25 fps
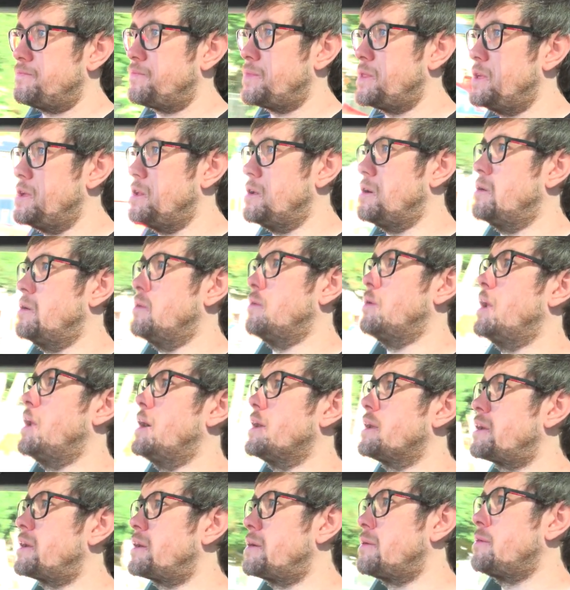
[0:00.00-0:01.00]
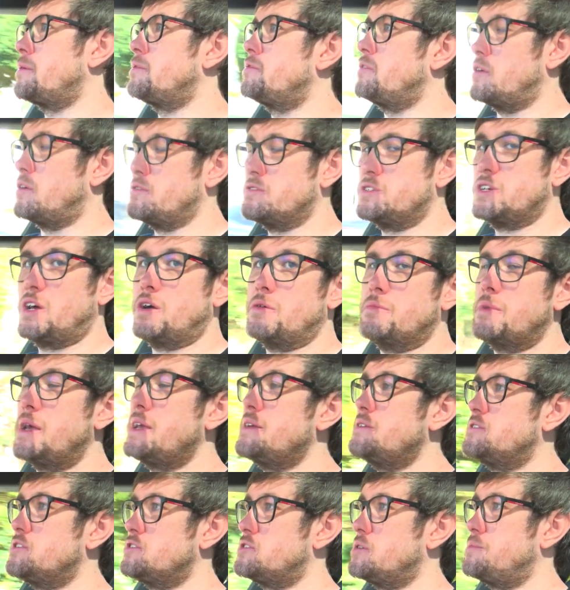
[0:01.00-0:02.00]
you know, like Dontel
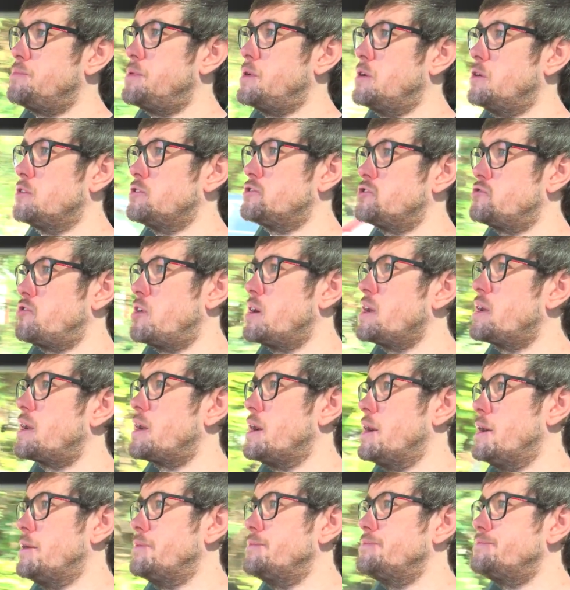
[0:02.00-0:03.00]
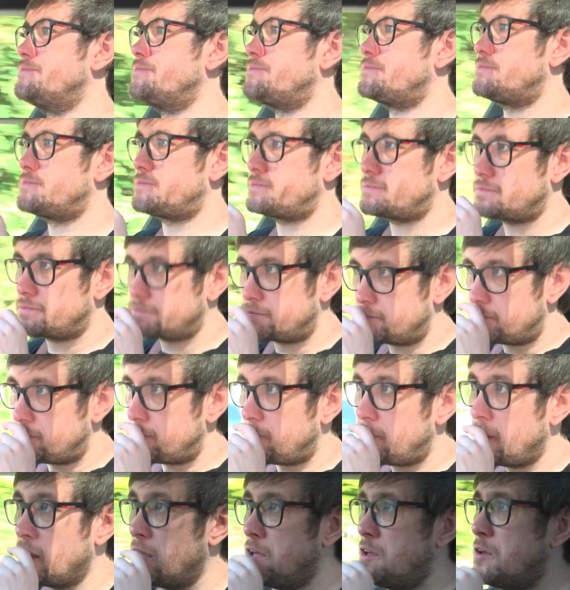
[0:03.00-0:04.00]
Mays, just a pure striker.
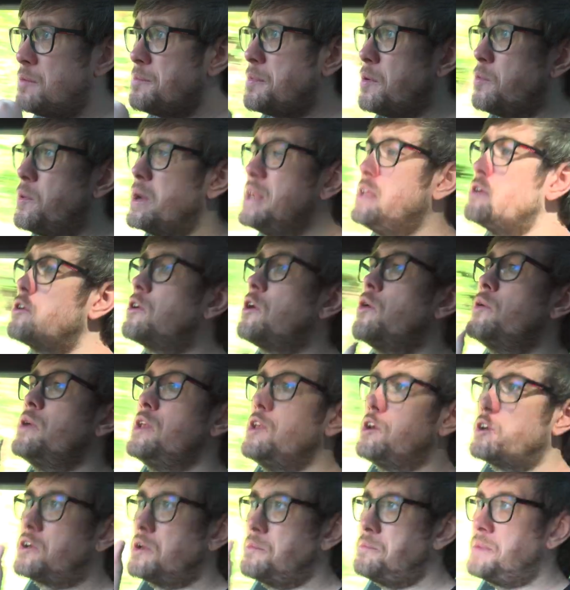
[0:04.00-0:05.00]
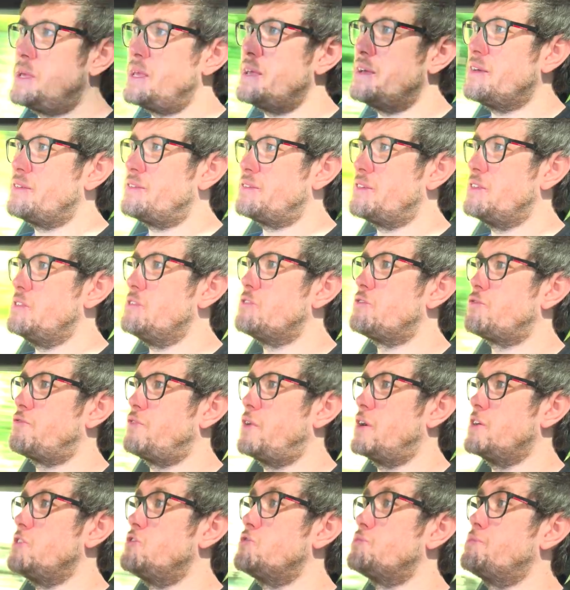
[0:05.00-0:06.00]
But when you go and look at Peterson's
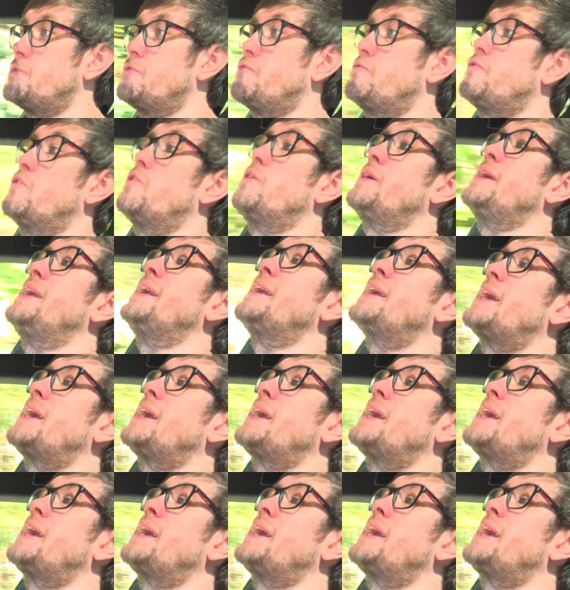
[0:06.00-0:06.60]
fights before he